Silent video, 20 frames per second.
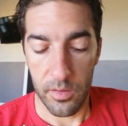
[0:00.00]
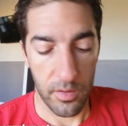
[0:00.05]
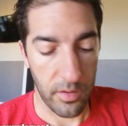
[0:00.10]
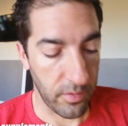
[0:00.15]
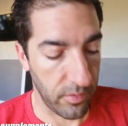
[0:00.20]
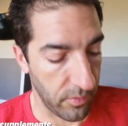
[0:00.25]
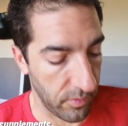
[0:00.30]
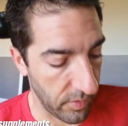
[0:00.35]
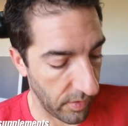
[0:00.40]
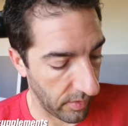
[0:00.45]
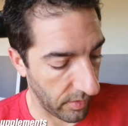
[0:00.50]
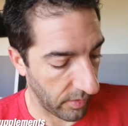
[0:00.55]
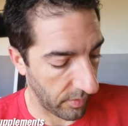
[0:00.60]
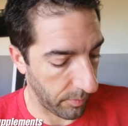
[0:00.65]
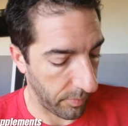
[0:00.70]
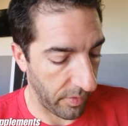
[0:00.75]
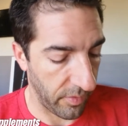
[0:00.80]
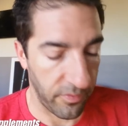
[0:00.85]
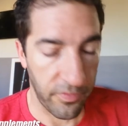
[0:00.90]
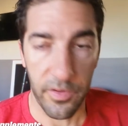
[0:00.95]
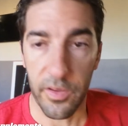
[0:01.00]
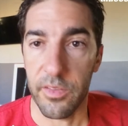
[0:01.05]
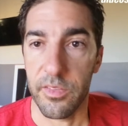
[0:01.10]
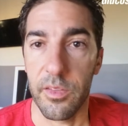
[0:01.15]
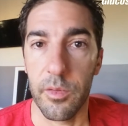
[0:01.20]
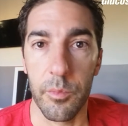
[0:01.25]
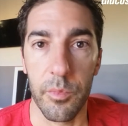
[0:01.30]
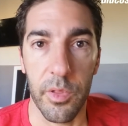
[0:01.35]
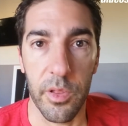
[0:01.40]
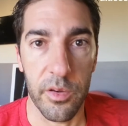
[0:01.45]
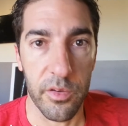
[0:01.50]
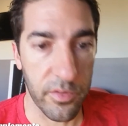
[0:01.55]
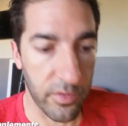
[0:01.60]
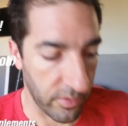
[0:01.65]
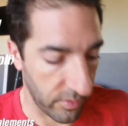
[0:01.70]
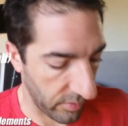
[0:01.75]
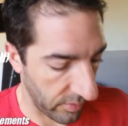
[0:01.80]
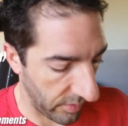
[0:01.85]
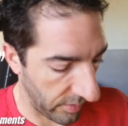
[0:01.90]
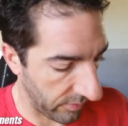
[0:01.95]
I do not like my fasted blood
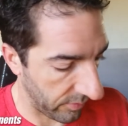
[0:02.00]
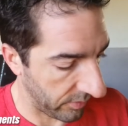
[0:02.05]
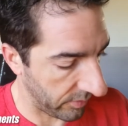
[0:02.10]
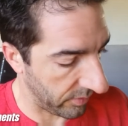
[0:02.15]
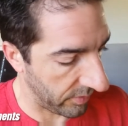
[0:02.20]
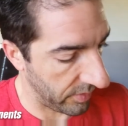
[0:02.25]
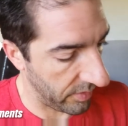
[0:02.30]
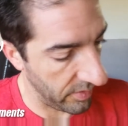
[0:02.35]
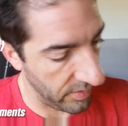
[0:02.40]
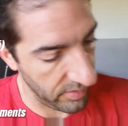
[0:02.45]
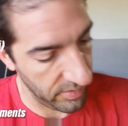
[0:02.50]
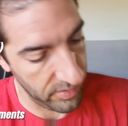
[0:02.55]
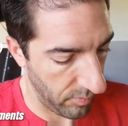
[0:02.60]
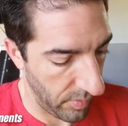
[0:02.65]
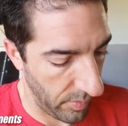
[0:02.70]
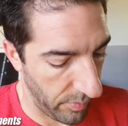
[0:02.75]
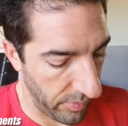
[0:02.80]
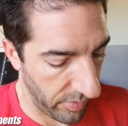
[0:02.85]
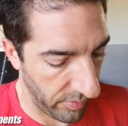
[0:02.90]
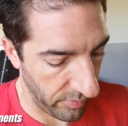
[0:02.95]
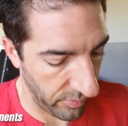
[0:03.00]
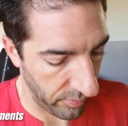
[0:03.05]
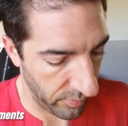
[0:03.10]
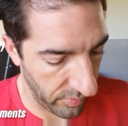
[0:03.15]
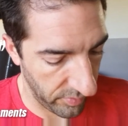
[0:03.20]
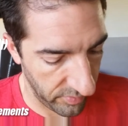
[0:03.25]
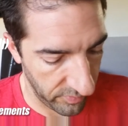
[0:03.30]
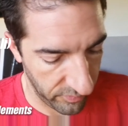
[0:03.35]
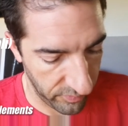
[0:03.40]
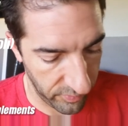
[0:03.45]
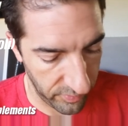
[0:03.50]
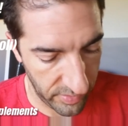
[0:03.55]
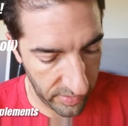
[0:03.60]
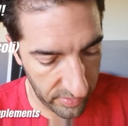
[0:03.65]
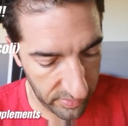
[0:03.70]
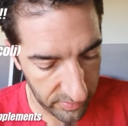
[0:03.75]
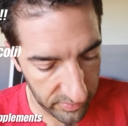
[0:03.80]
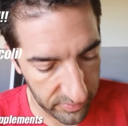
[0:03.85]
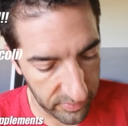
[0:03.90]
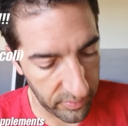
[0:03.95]
sugar levels. Maybe there's a reason for
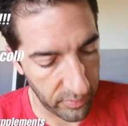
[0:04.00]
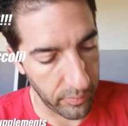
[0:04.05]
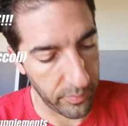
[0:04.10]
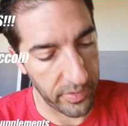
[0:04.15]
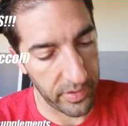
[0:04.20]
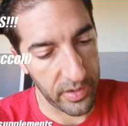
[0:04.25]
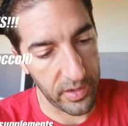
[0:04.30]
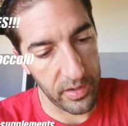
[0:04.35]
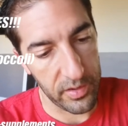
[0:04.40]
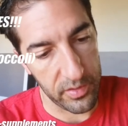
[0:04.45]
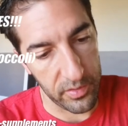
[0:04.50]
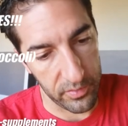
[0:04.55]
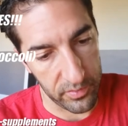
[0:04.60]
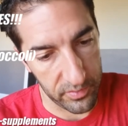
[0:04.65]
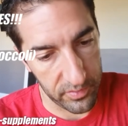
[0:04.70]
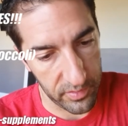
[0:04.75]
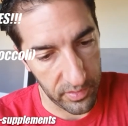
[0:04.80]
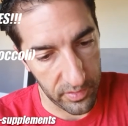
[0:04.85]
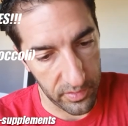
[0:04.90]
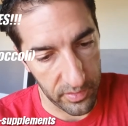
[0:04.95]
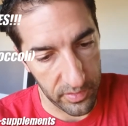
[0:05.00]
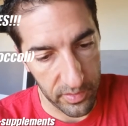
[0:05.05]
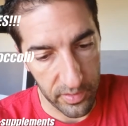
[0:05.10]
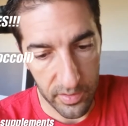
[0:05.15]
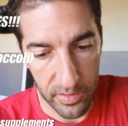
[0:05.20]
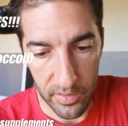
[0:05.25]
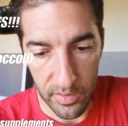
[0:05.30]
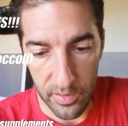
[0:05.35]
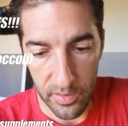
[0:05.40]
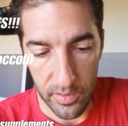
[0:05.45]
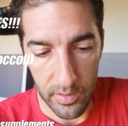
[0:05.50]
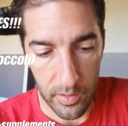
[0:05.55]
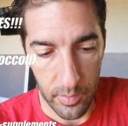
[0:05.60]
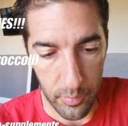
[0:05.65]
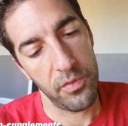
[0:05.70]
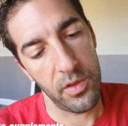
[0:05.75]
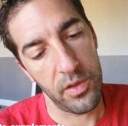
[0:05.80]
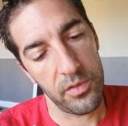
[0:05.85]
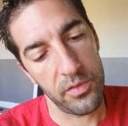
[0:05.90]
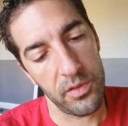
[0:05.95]
that. Let's see where my ketones started.
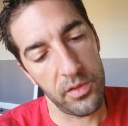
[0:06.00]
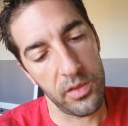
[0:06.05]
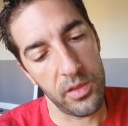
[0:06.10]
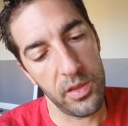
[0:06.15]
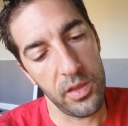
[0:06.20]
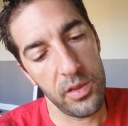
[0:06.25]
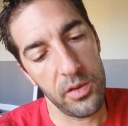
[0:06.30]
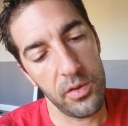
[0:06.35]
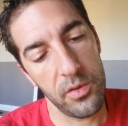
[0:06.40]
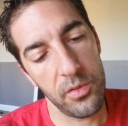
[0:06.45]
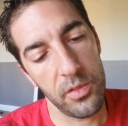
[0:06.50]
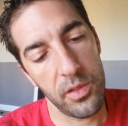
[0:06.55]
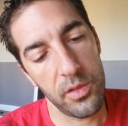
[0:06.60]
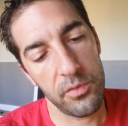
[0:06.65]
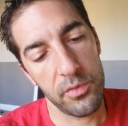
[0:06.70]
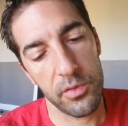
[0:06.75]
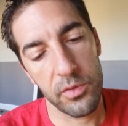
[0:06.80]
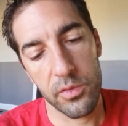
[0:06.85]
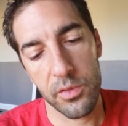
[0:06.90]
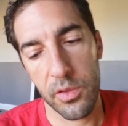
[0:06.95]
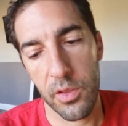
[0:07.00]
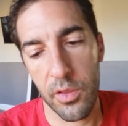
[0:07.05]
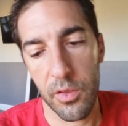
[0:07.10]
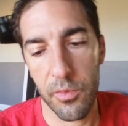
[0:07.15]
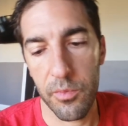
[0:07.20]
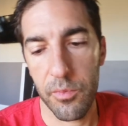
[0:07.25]
Fasted ketone levels.